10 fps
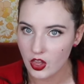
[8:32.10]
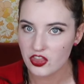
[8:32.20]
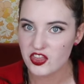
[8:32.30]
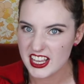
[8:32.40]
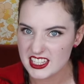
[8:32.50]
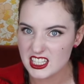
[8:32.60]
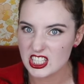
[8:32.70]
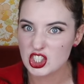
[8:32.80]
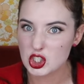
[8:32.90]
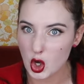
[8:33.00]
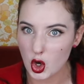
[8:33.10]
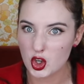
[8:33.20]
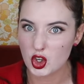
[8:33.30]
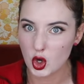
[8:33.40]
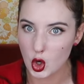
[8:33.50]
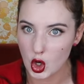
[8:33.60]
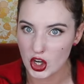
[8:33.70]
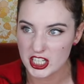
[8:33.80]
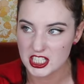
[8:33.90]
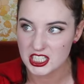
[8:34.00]
This is so
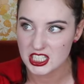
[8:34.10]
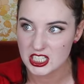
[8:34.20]
good.